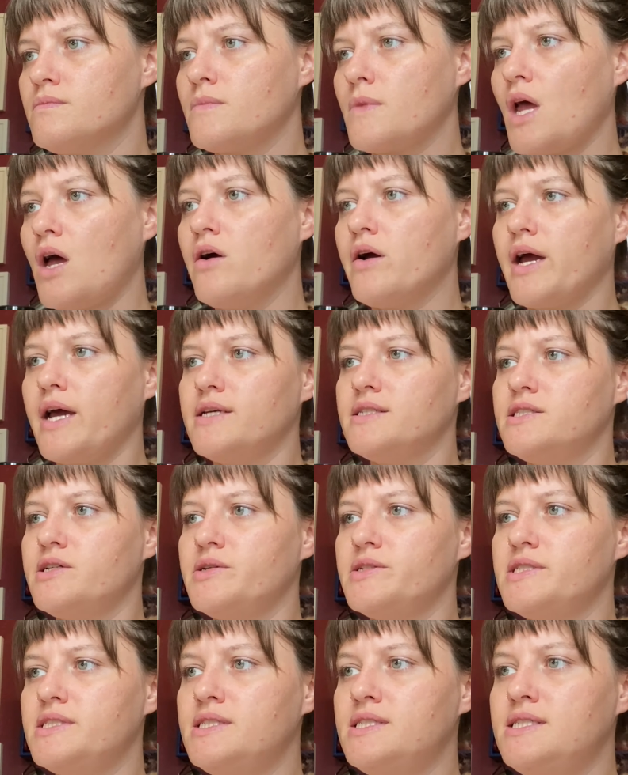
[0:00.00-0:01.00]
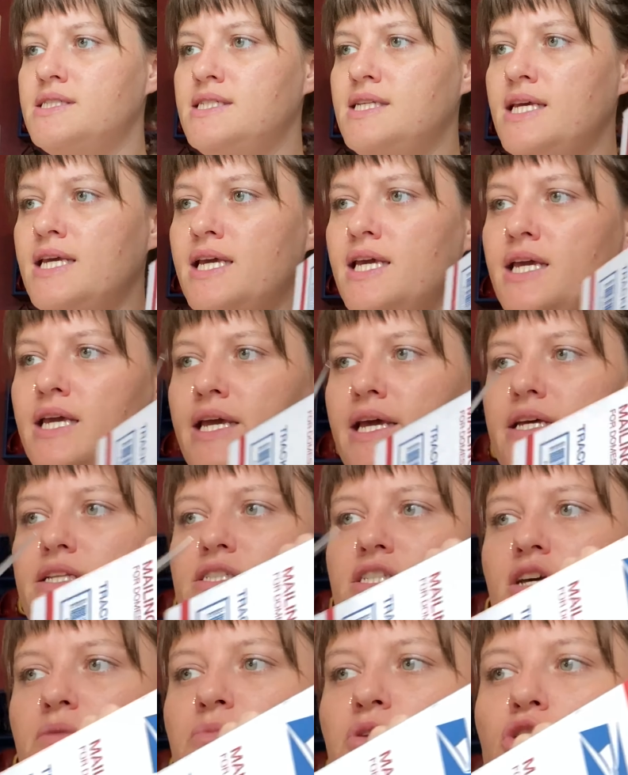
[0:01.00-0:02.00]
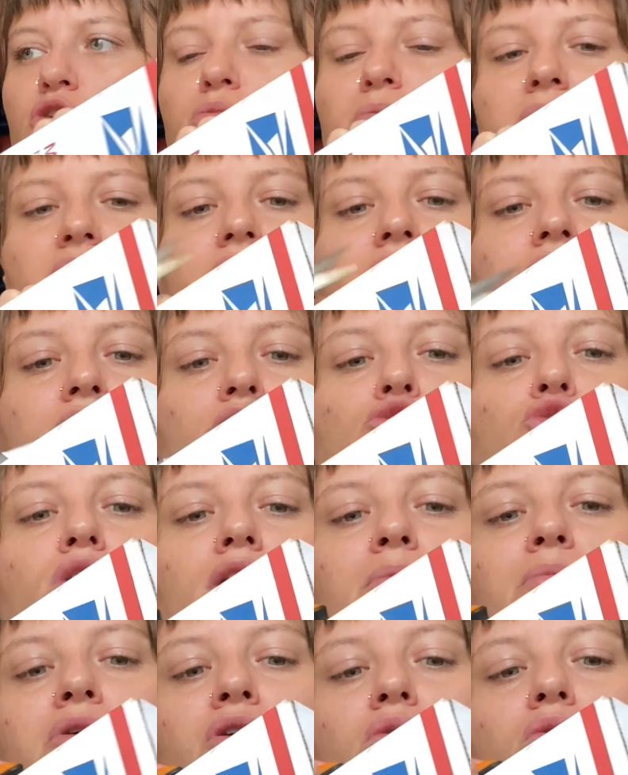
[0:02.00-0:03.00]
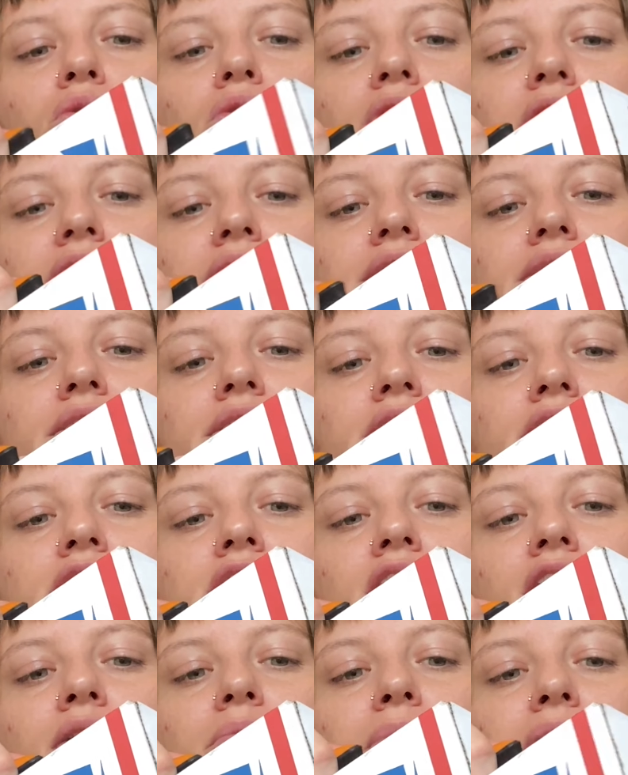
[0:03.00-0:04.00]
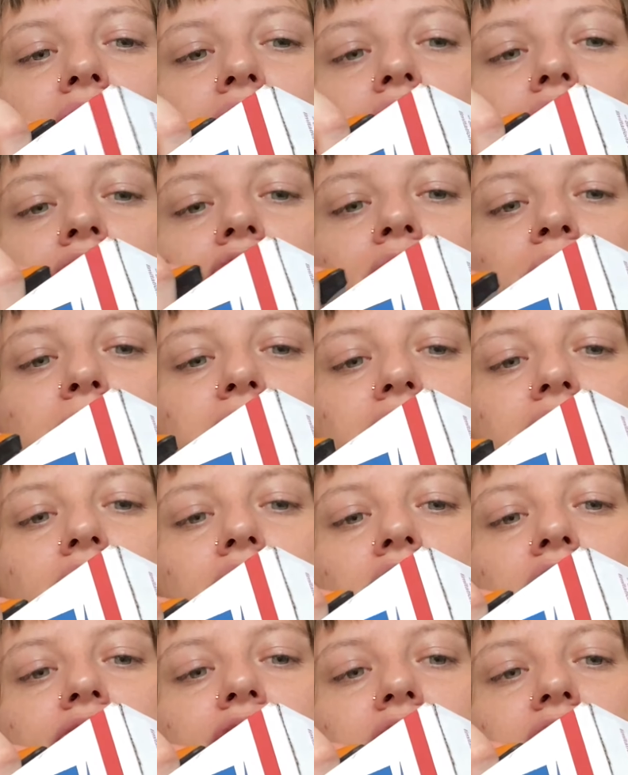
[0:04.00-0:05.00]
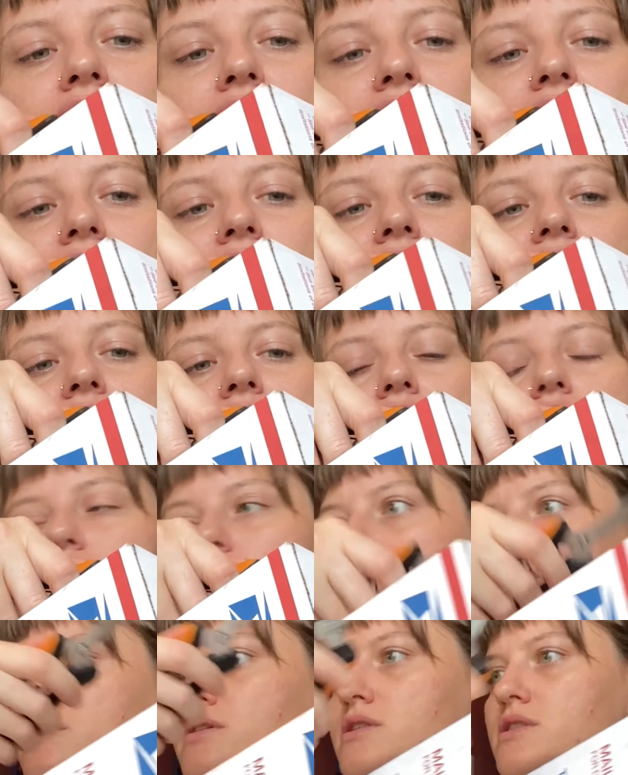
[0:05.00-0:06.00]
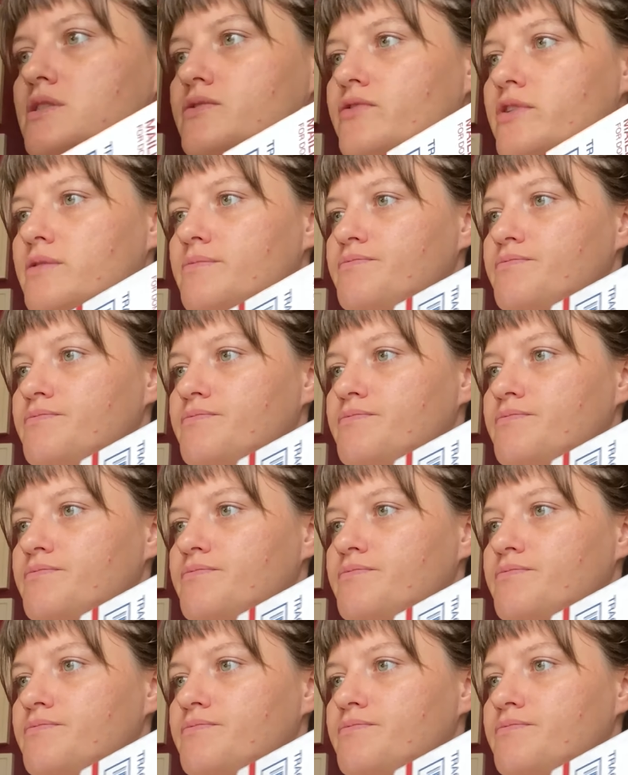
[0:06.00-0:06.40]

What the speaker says: Okay, so it's TWP Tropical. That's the shop off of Etsy that I ordered this from.